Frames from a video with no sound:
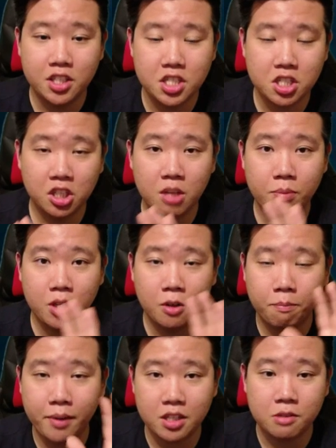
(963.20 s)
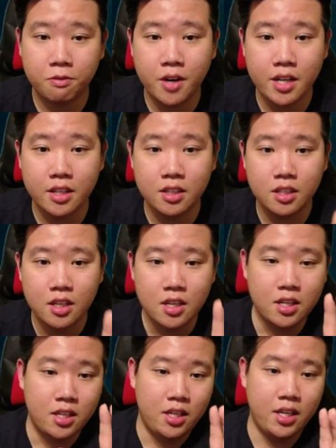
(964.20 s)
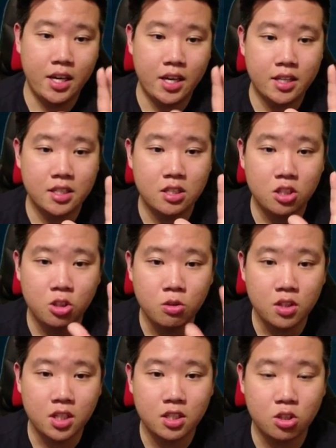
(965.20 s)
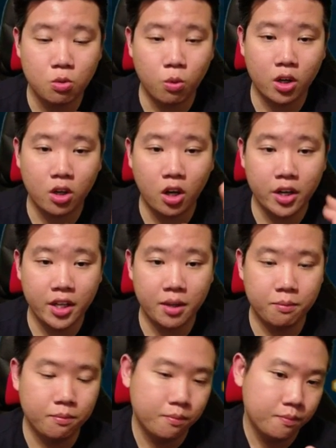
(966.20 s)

is going to be your best friend, and you need to work on him.